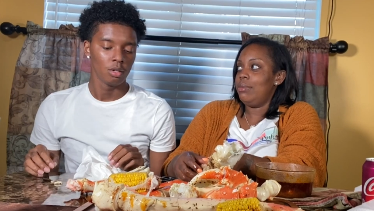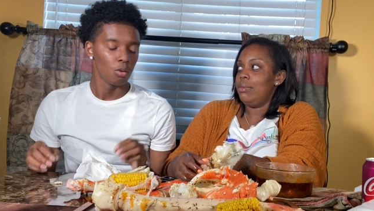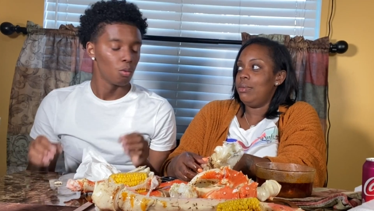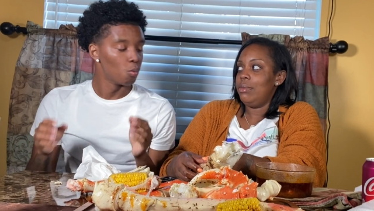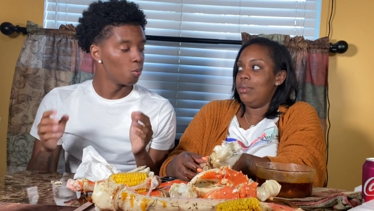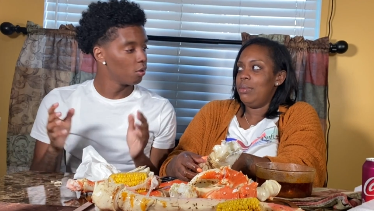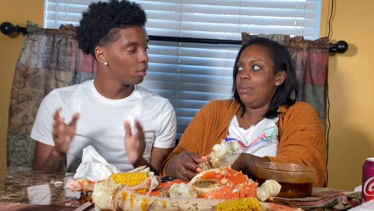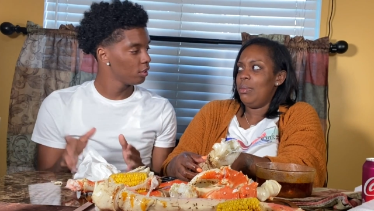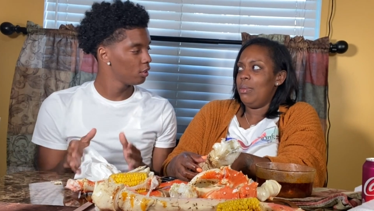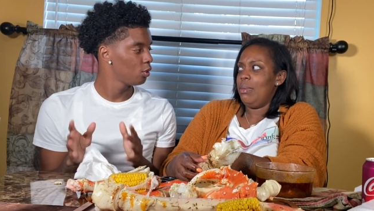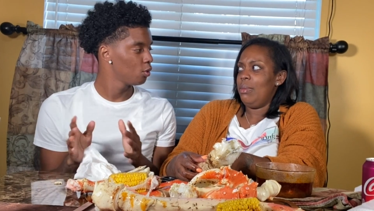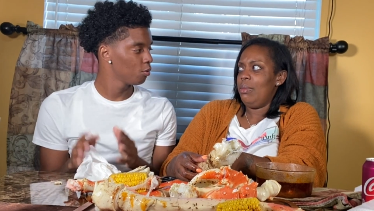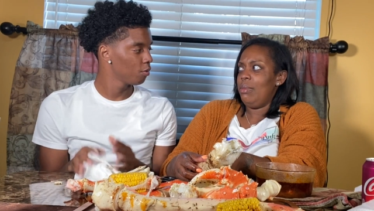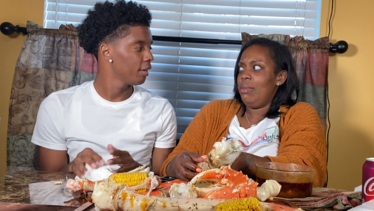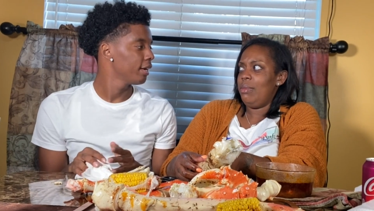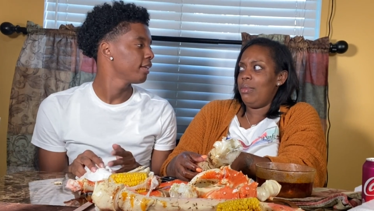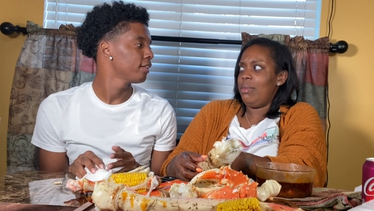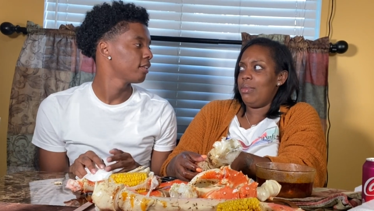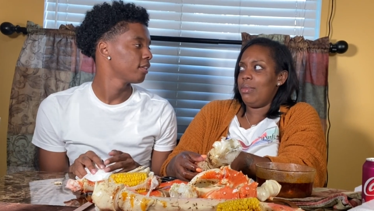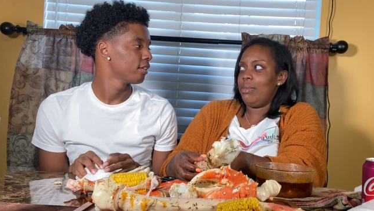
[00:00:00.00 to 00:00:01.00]
Speaker 1: Would you
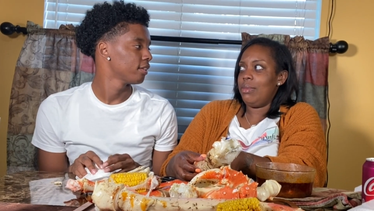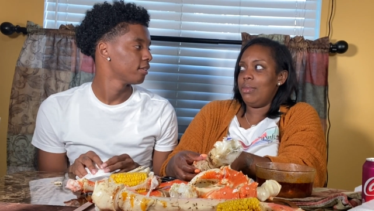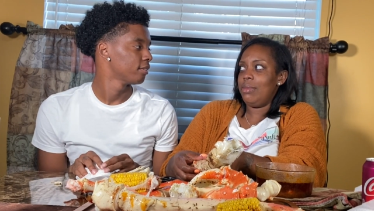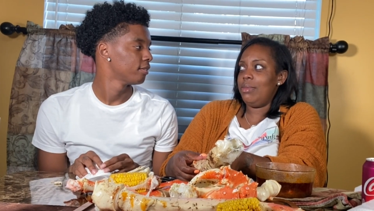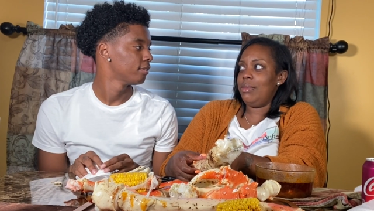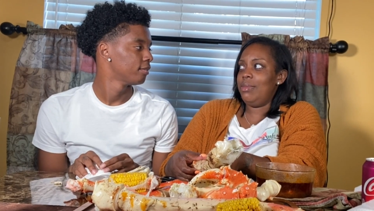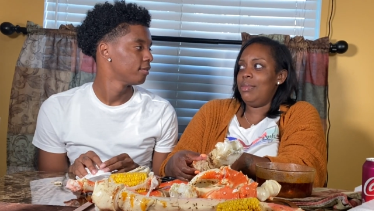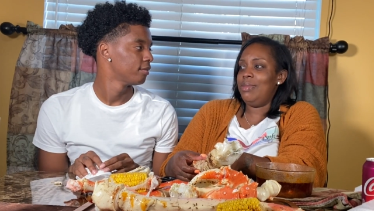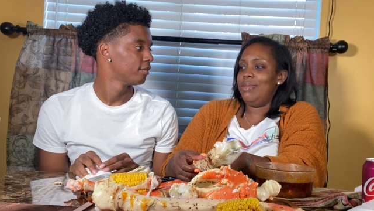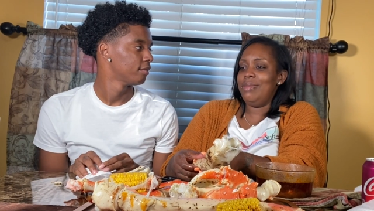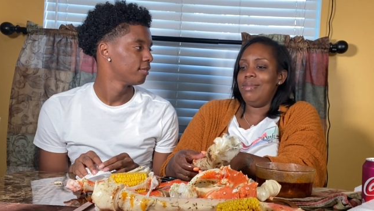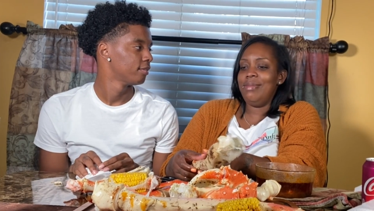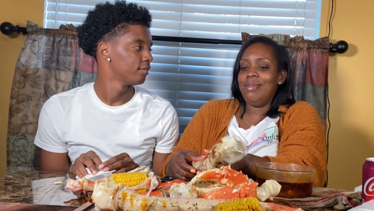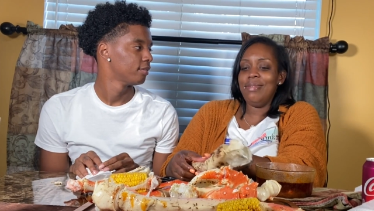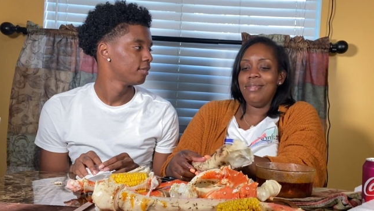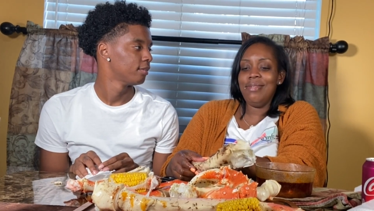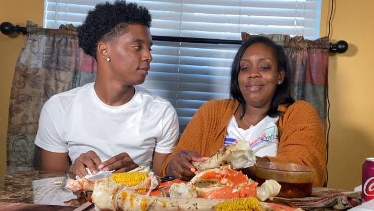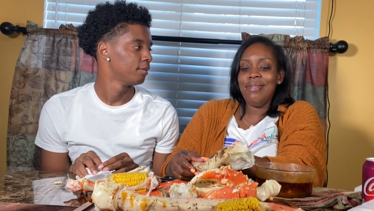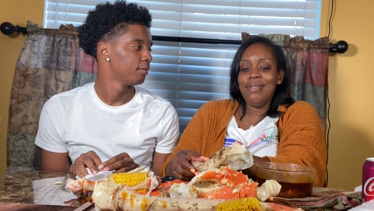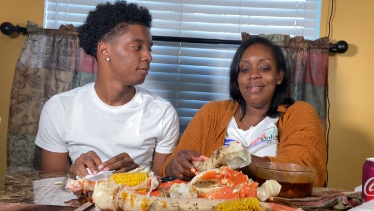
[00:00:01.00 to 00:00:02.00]
rather
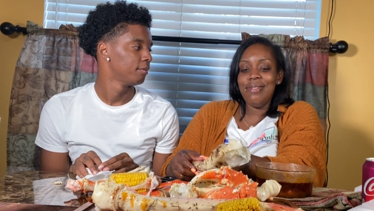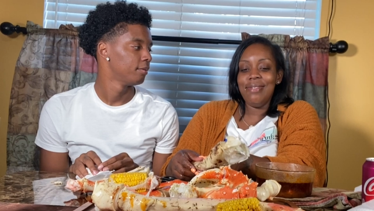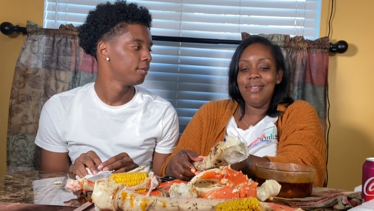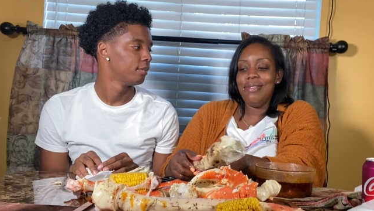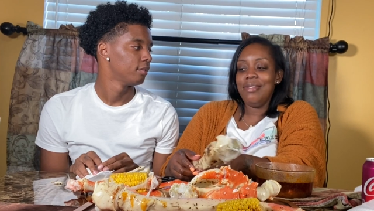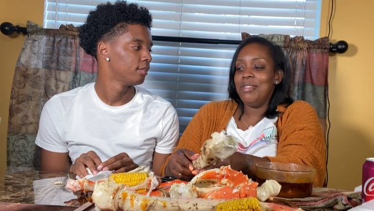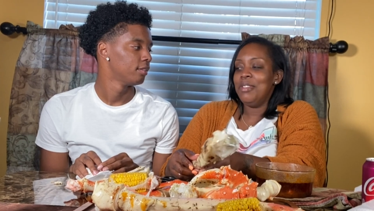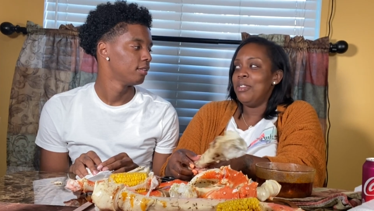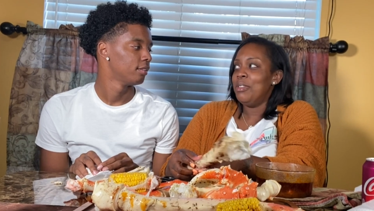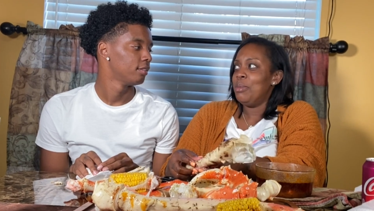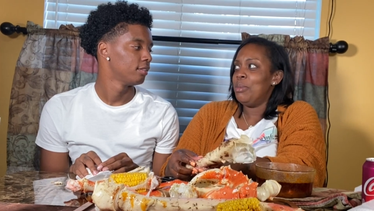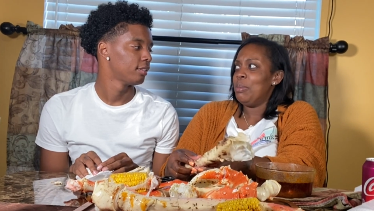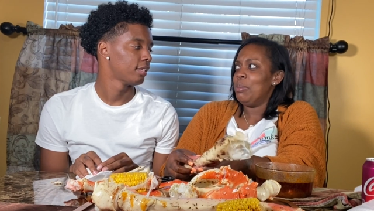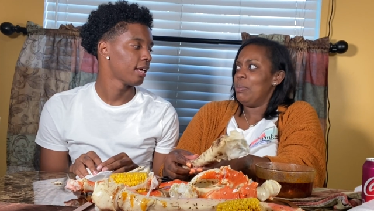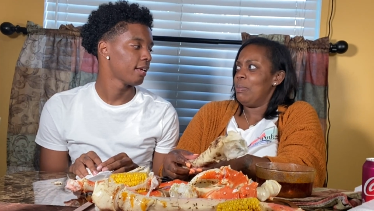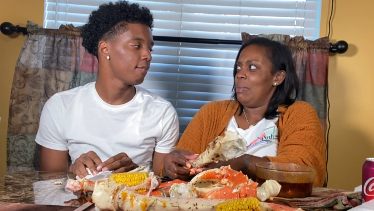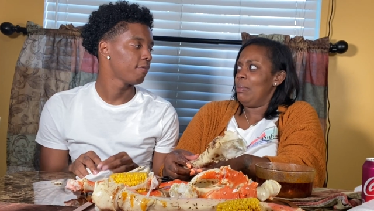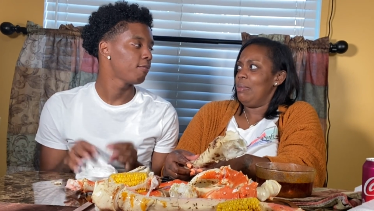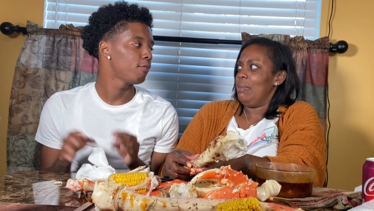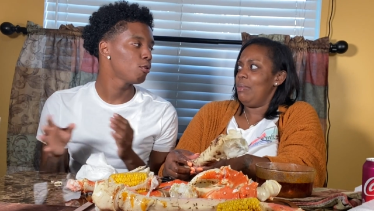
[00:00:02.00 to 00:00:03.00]

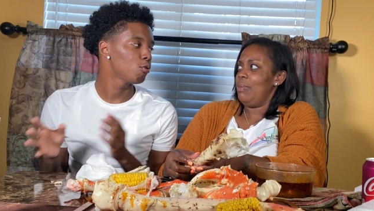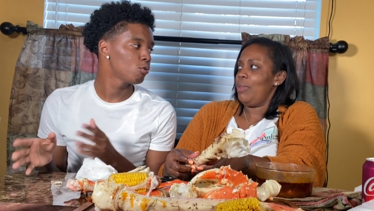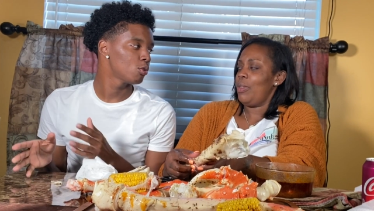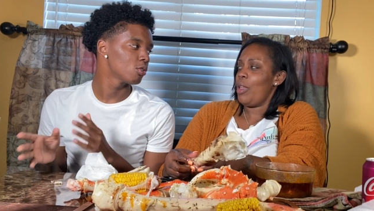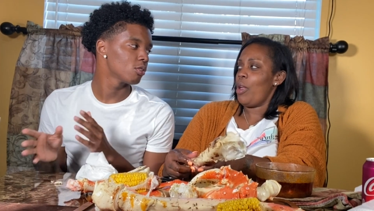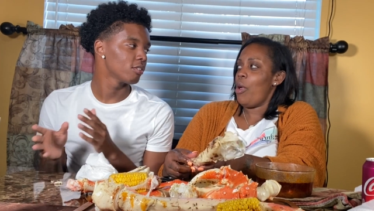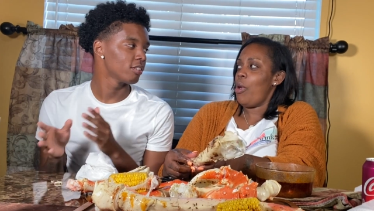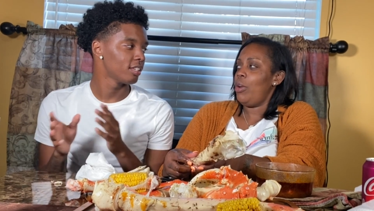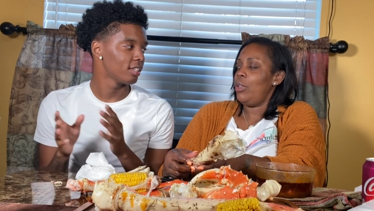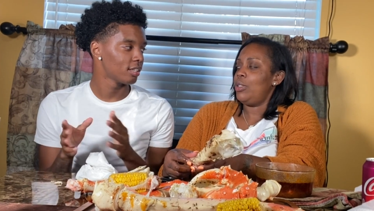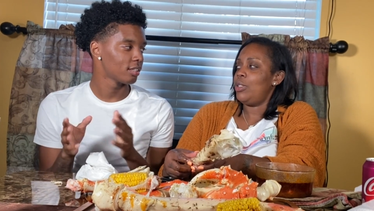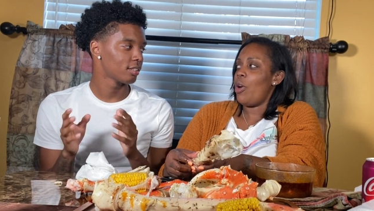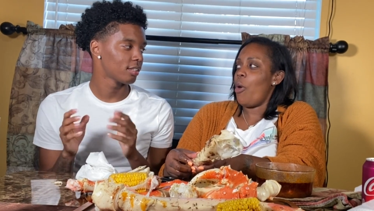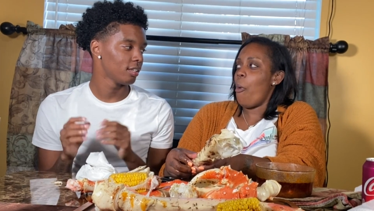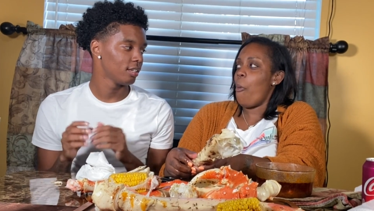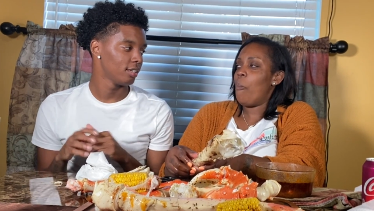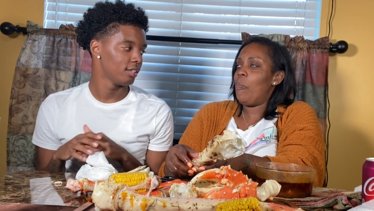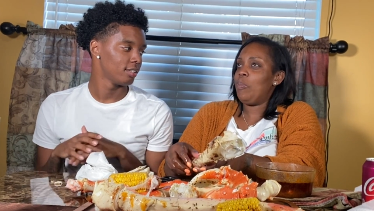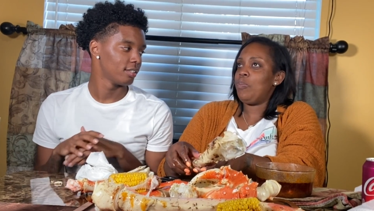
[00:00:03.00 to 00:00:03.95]
date Future or Young Thug